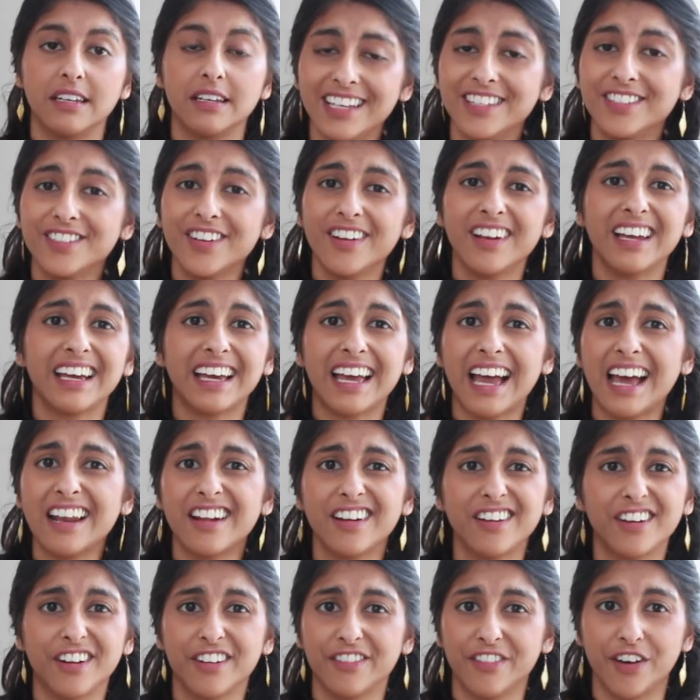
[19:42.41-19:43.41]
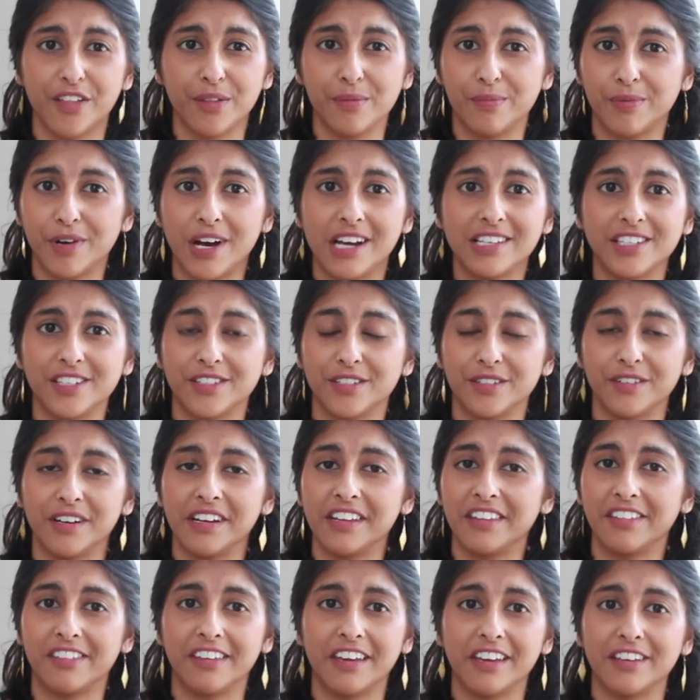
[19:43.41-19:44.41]
It's not like I had a lot of other prizes or
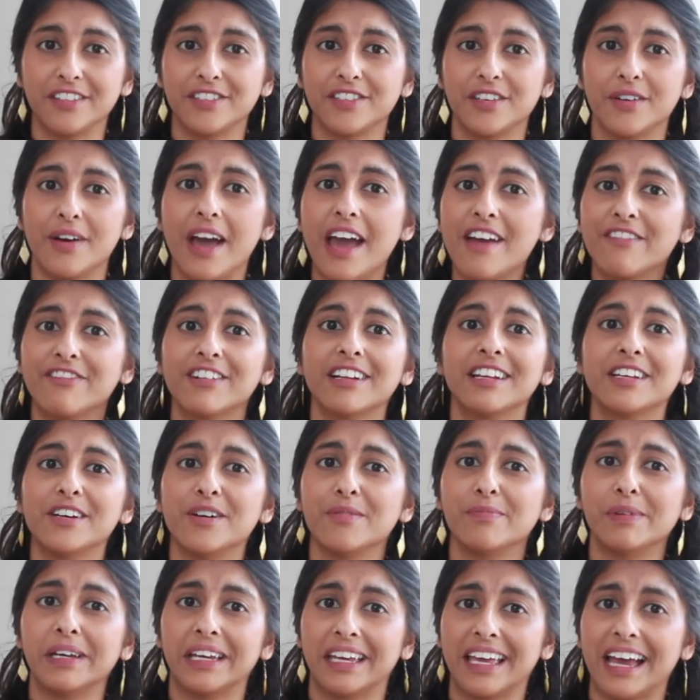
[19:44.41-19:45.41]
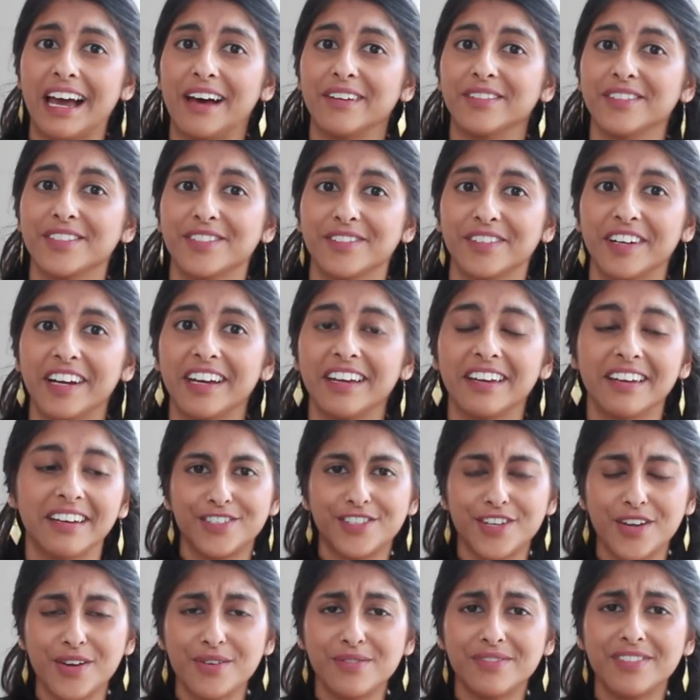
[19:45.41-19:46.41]
anything, so every little bit counts, right?
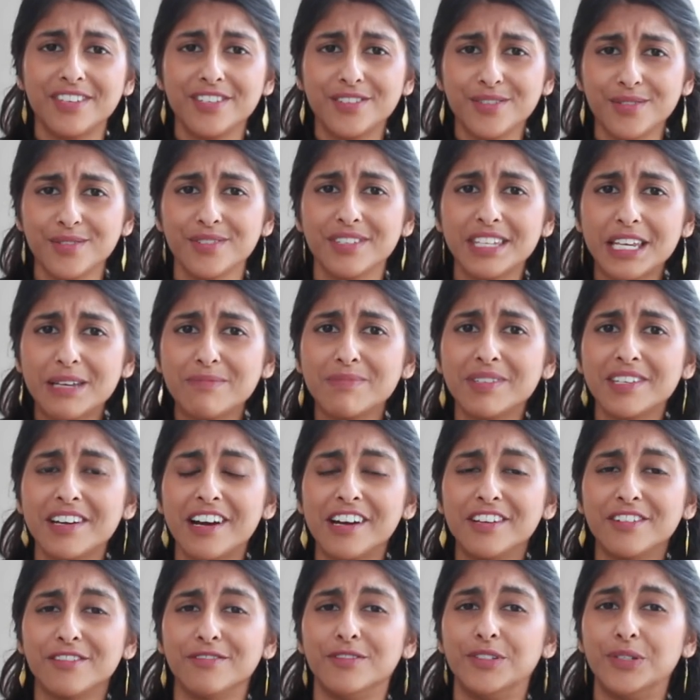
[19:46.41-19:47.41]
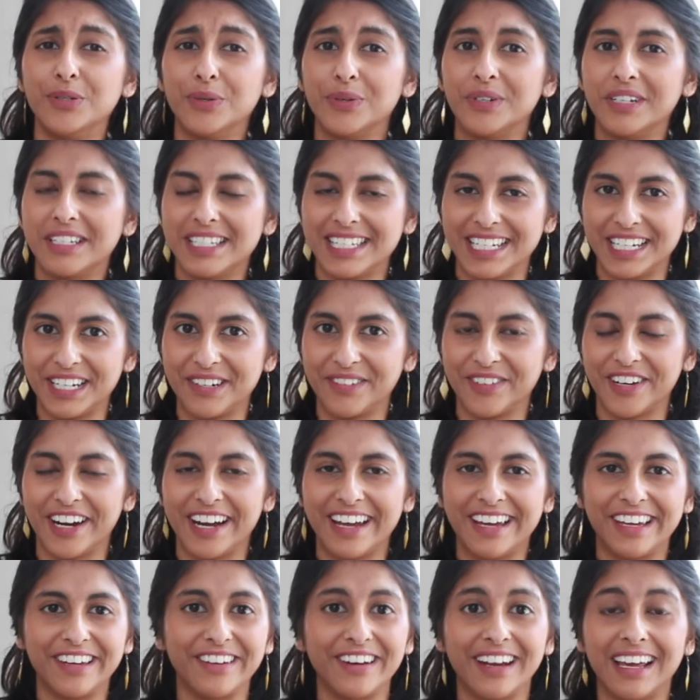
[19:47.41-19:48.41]
So this all seems kind of daunting,
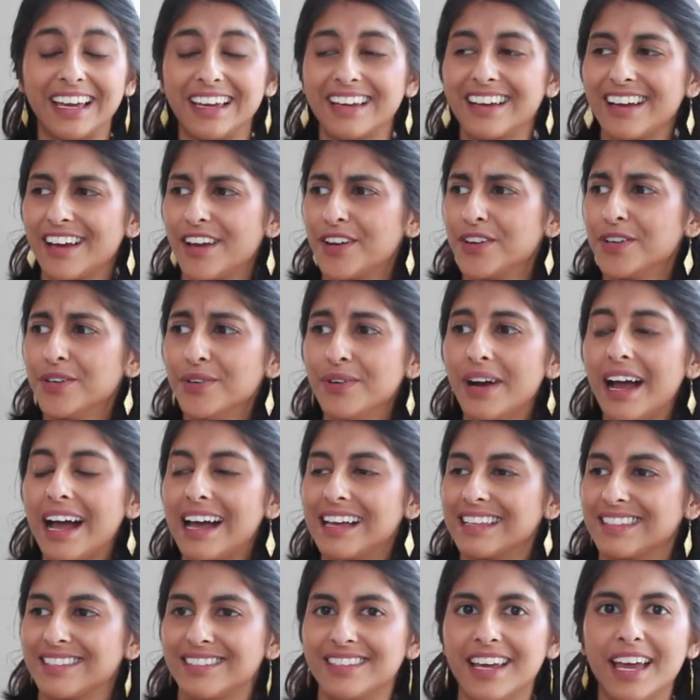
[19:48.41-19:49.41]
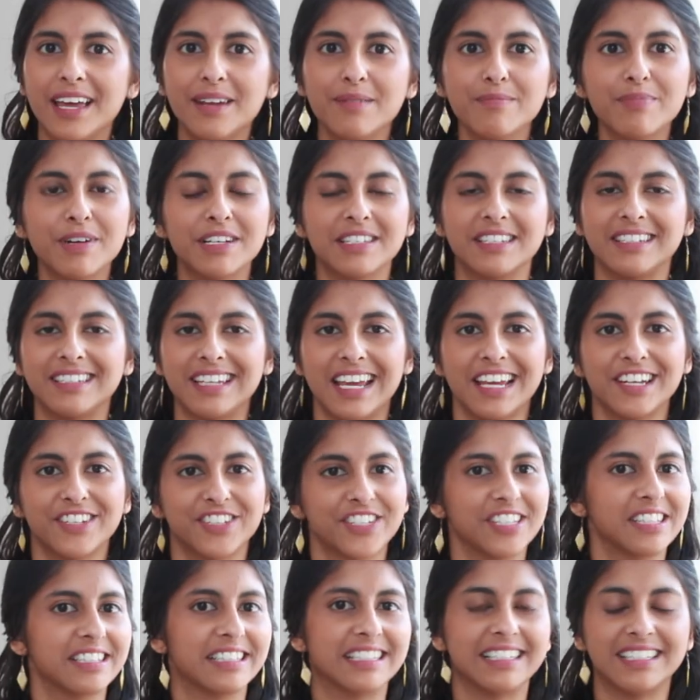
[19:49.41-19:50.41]
right? You're like, who has 10
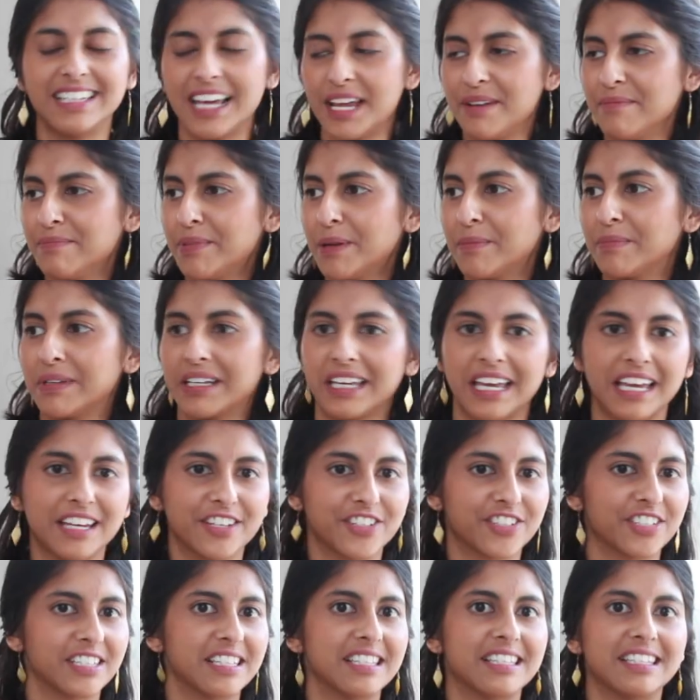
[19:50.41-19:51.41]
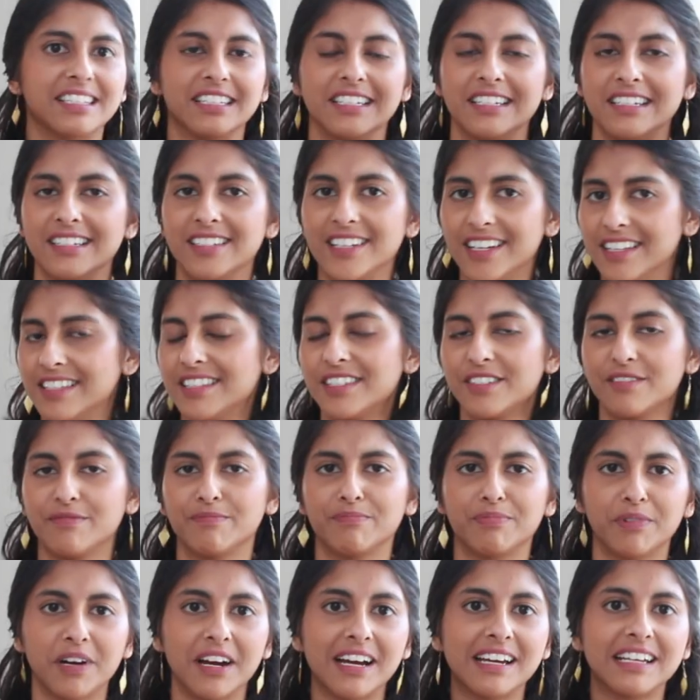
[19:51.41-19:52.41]
presentations and 10 publications and tons of
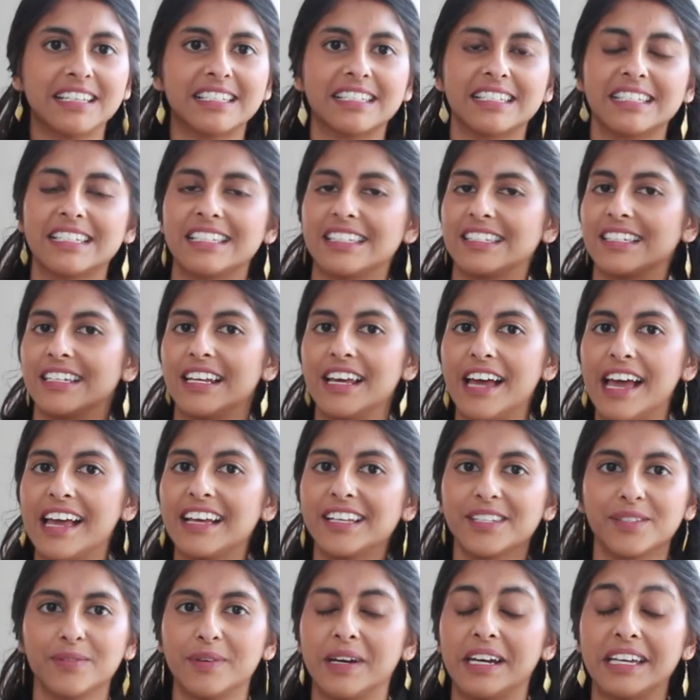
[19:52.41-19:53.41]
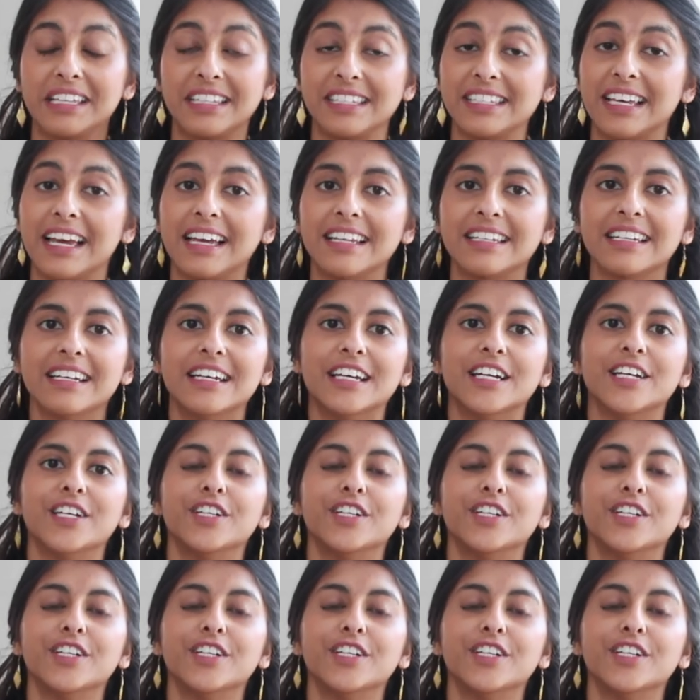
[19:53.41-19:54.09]
prizes and X, Y, and Z?